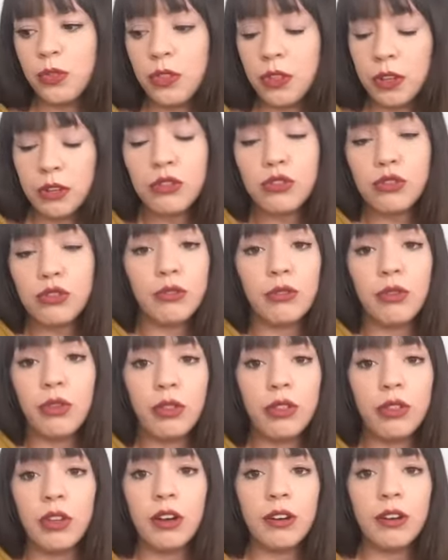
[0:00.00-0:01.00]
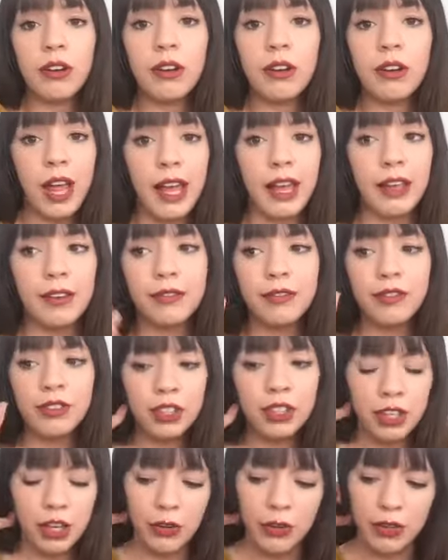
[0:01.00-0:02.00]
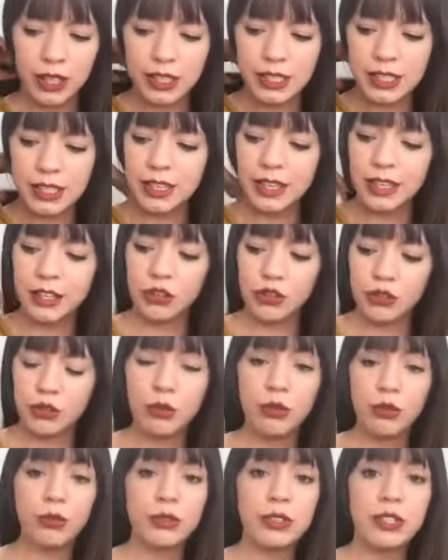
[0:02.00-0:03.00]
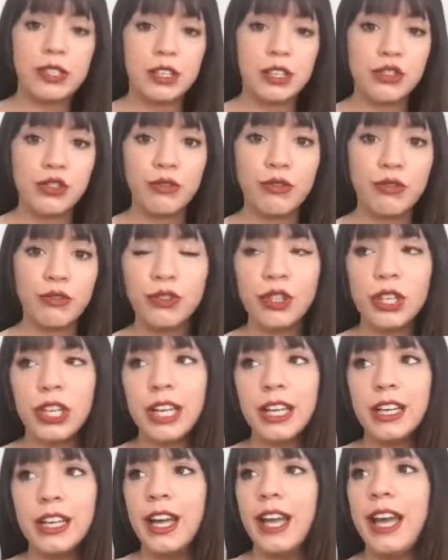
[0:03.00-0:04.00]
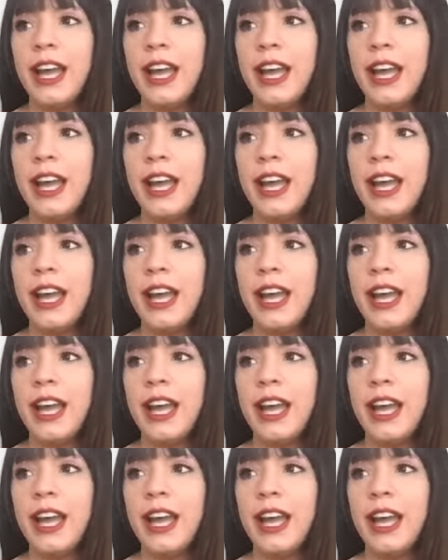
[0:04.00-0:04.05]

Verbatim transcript: the truth of life, you know, and they say like the truth will set you free.